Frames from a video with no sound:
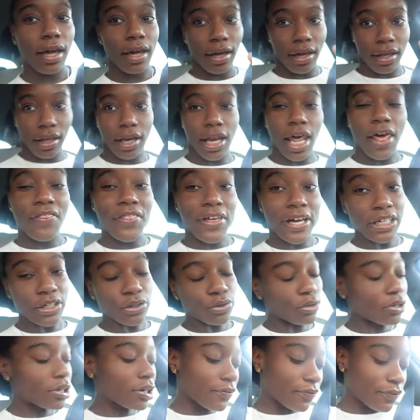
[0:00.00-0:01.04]
and thank
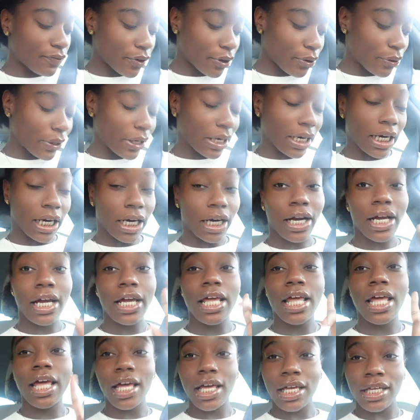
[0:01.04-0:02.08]
you for
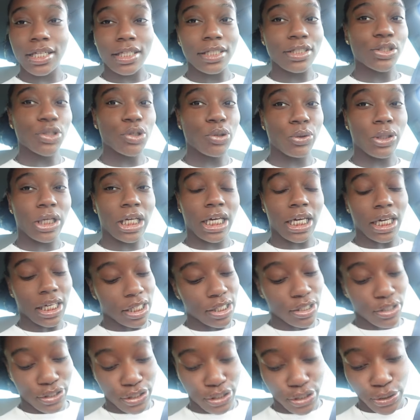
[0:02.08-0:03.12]
tuning
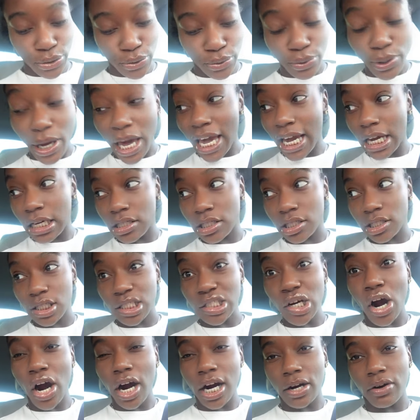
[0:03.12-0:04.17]
in to Age's
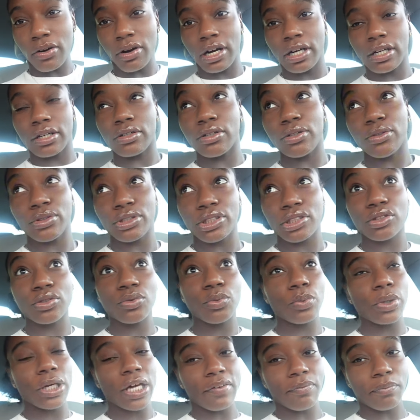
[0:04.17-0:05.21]
Car Chronicles.
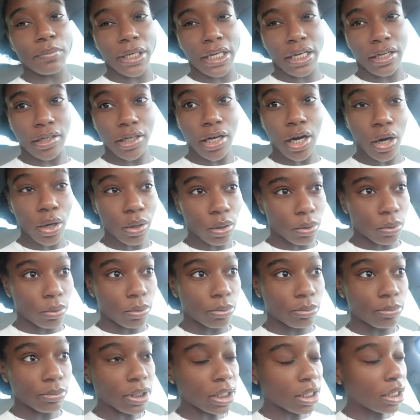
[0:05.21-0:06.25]
We have made it
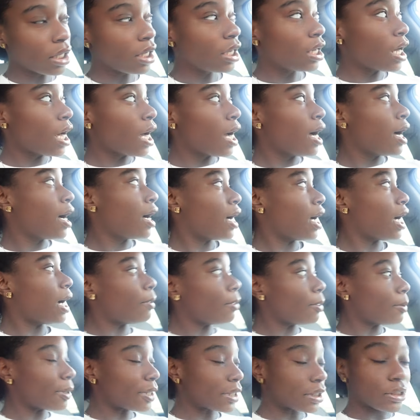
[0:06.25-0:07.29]
home. I'm
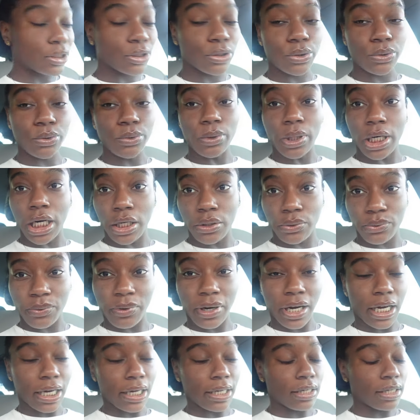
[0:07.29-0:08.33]
about to
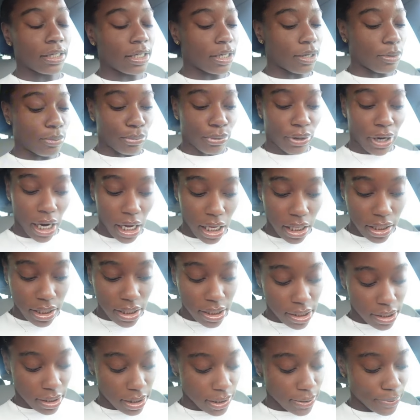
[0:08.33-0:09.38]
unwind,
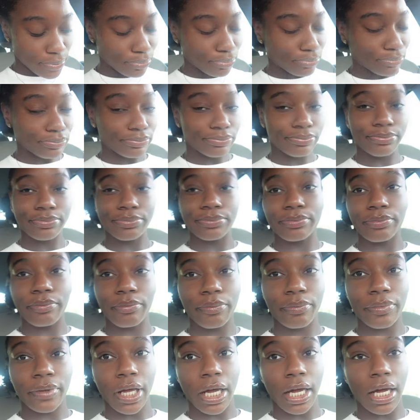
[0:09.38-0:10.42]
decompress,
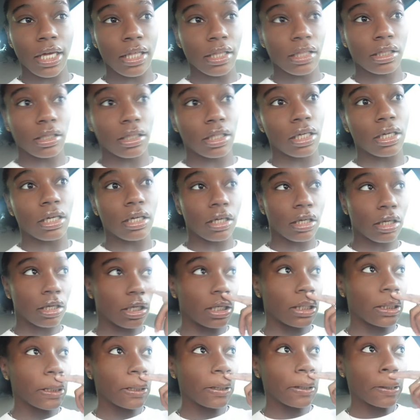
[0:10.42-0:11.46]
and
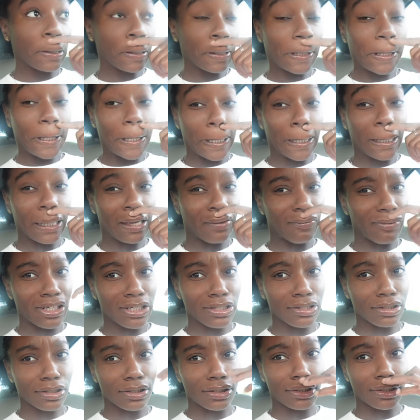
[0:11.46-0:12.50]
then
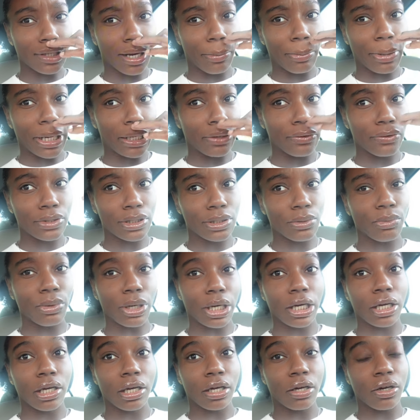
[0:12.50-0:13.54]
eventually start back doing some
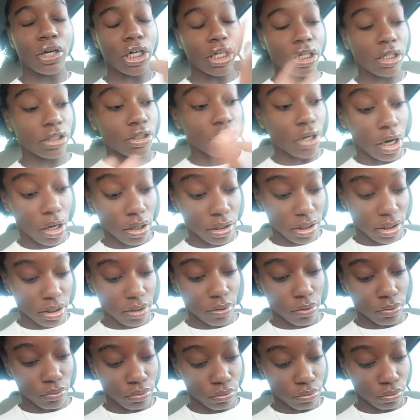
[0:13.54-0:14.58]
work. Cook also.
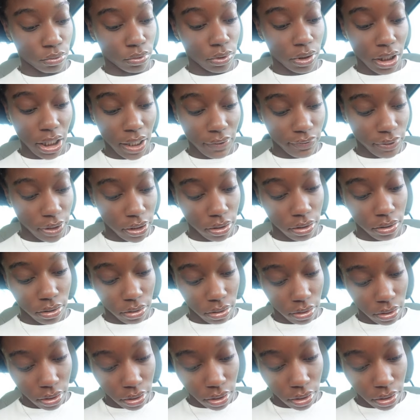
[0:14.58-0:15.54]
I have to cook.